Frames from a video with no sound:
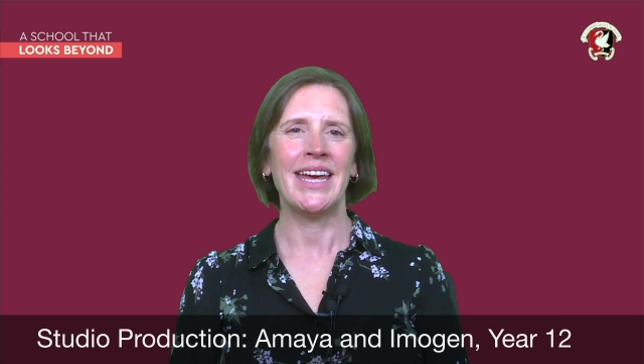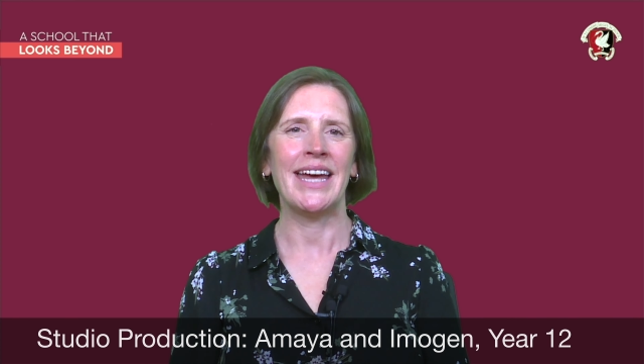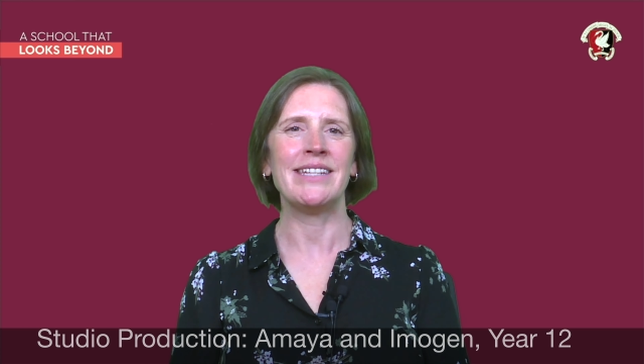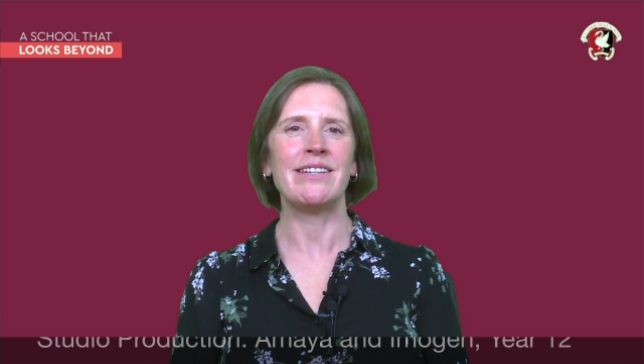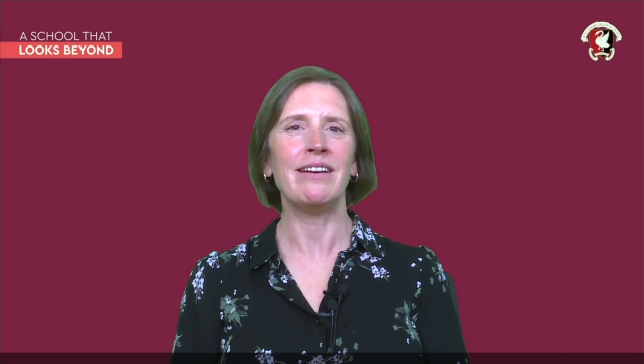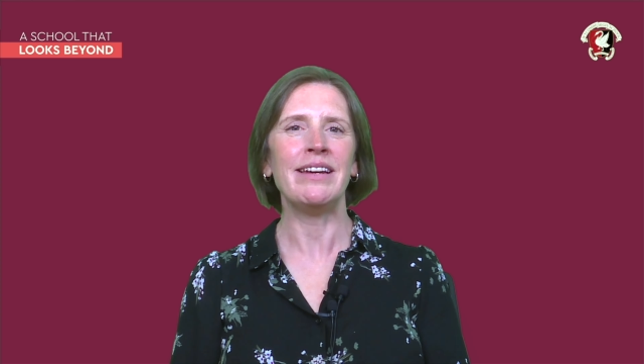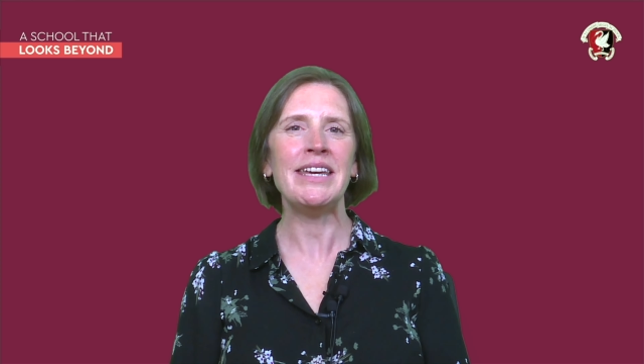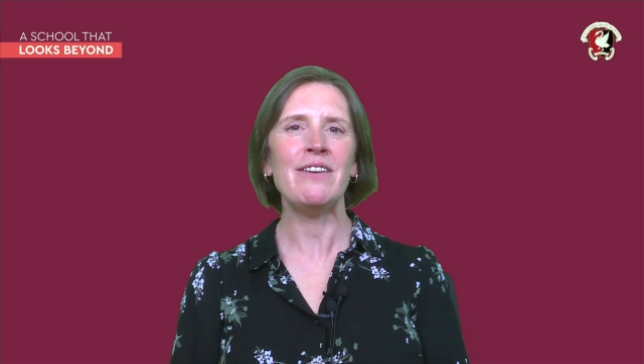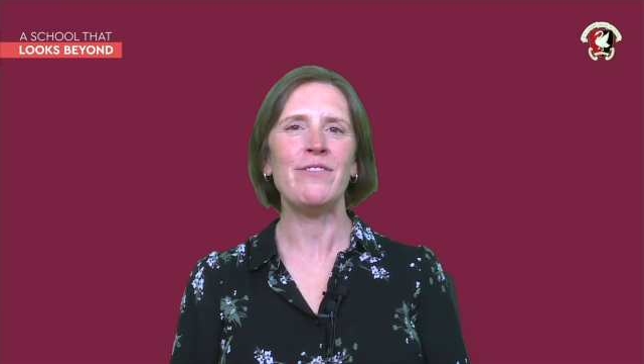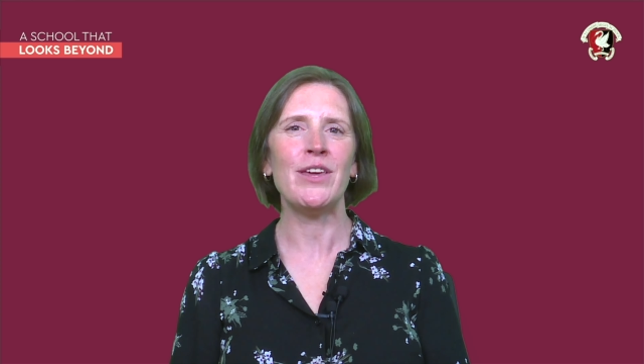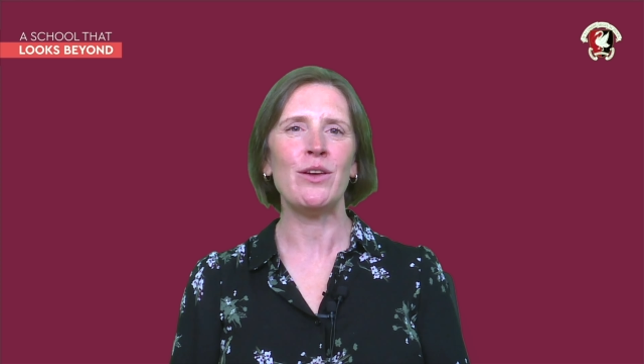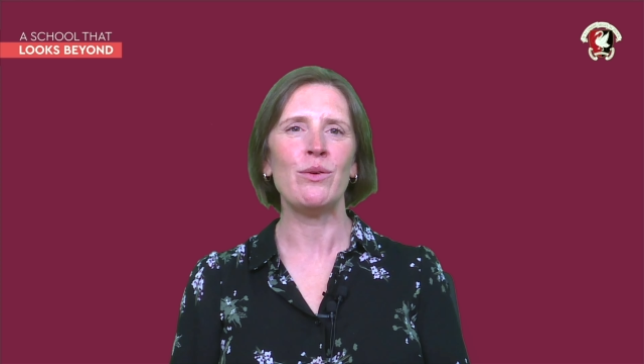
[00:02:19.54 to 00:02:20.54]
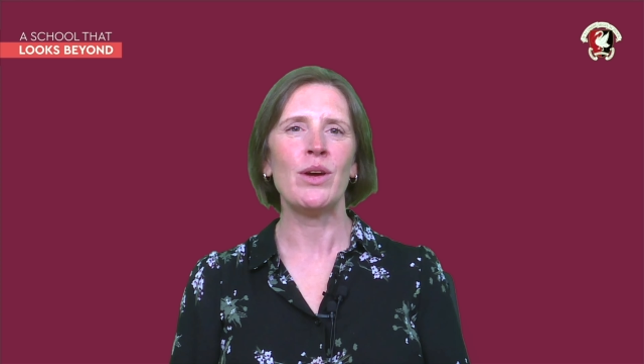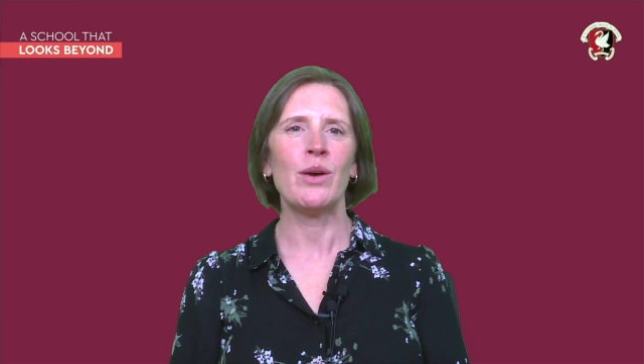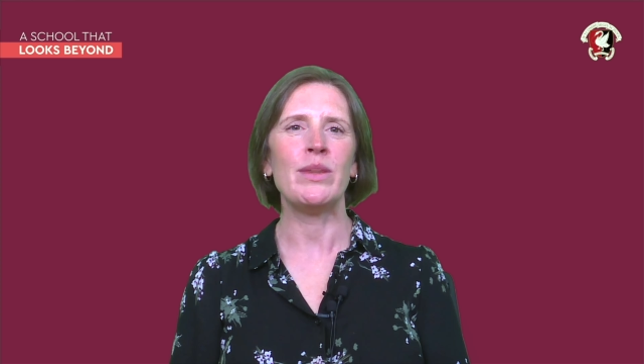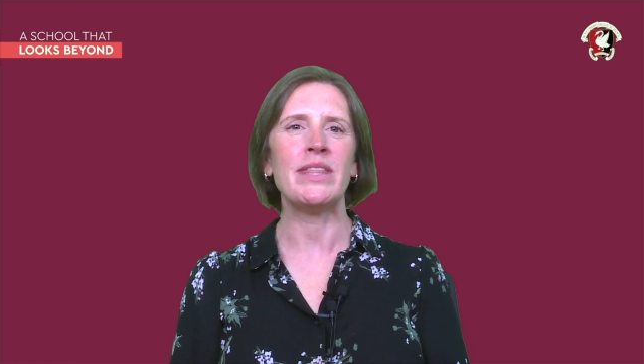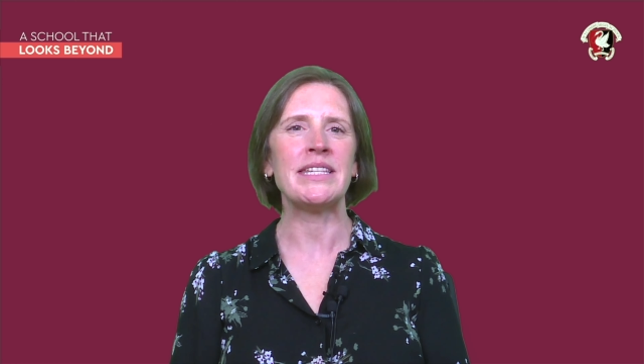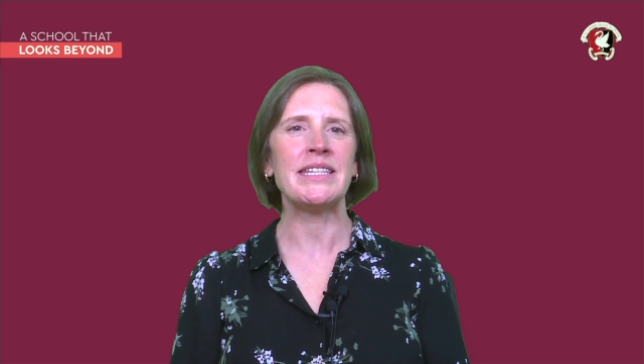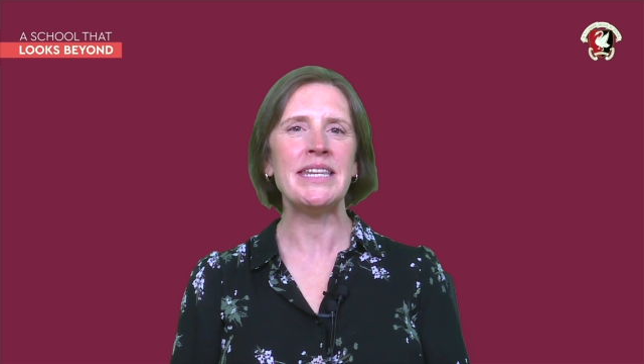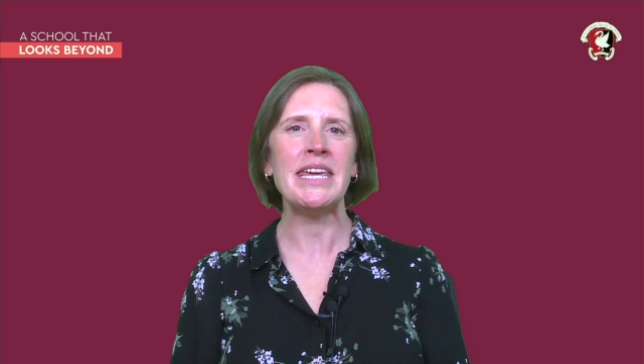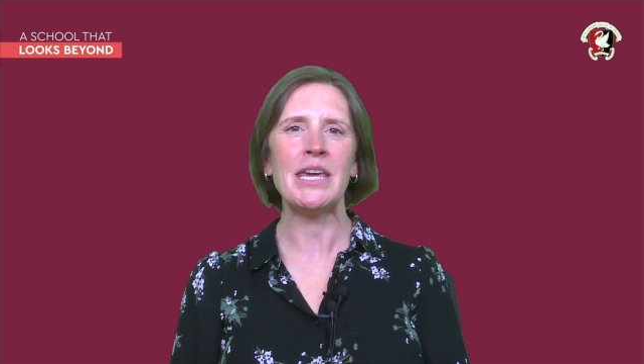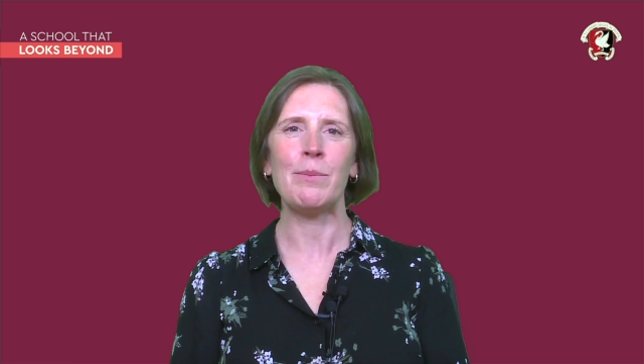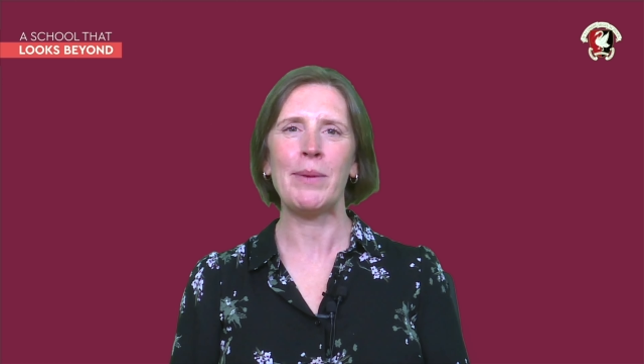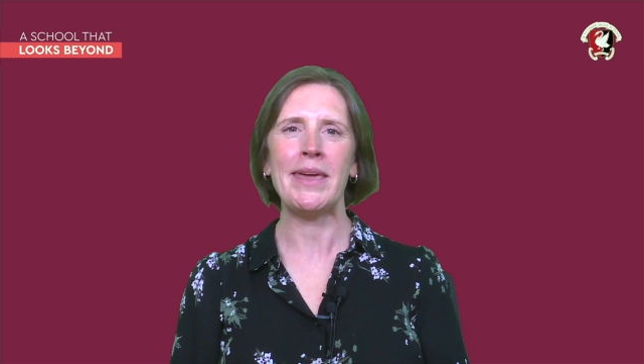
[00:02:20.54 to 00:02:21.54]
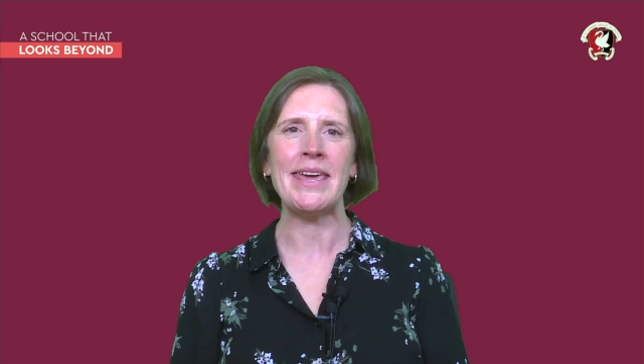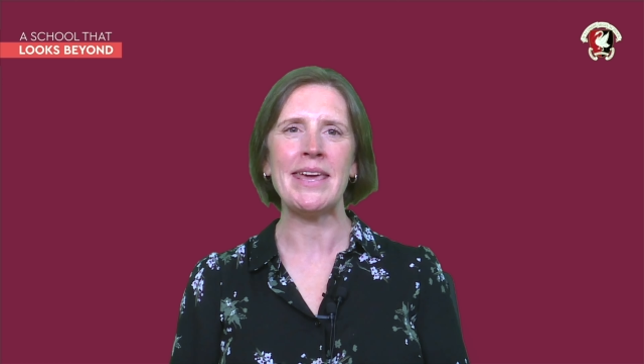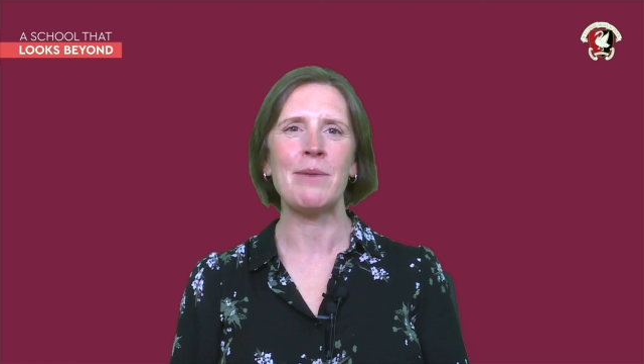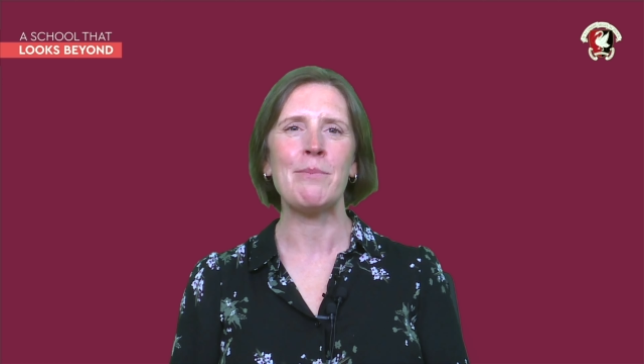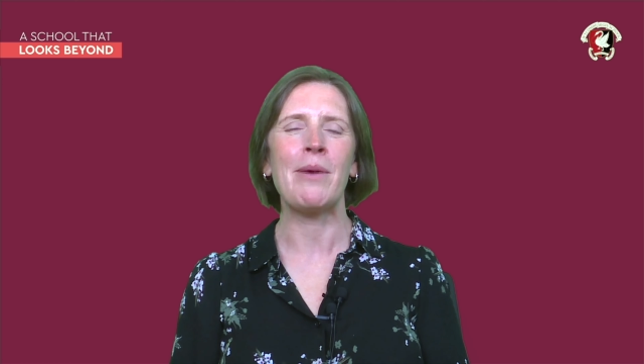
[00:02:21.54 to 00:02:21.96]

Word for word: And I'll leave you with a sneak peek